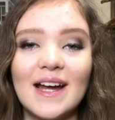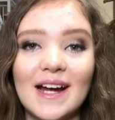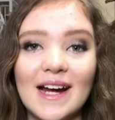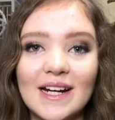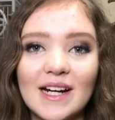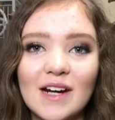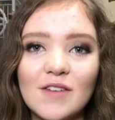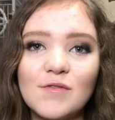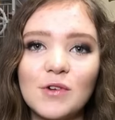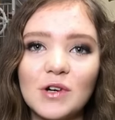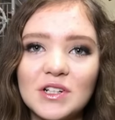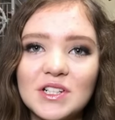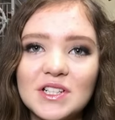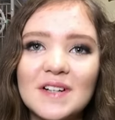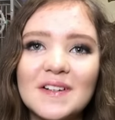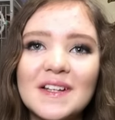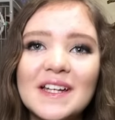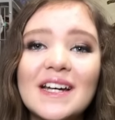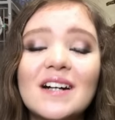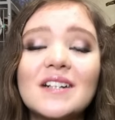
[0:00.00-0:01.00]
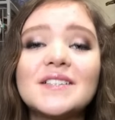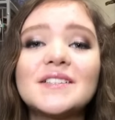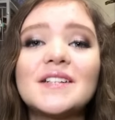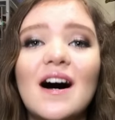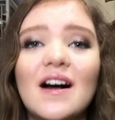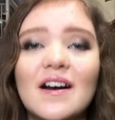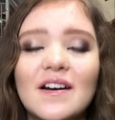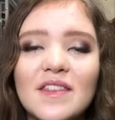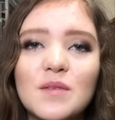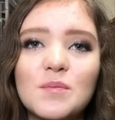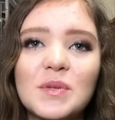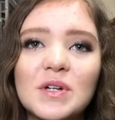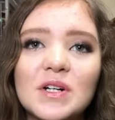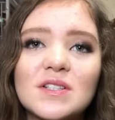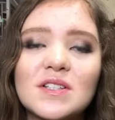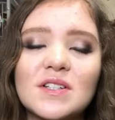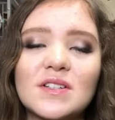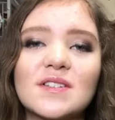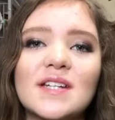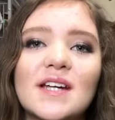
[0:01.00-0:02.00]
And unfortunately, a lot of the
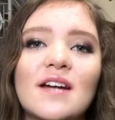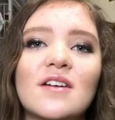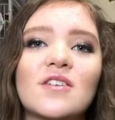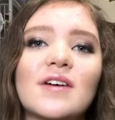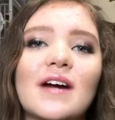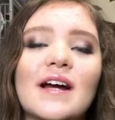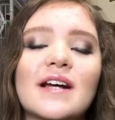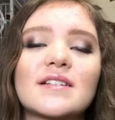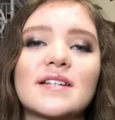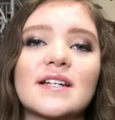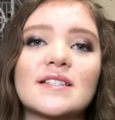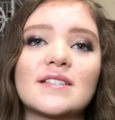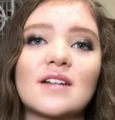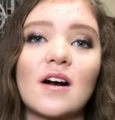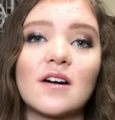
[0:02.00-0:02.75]
birds you'll see on Craigslist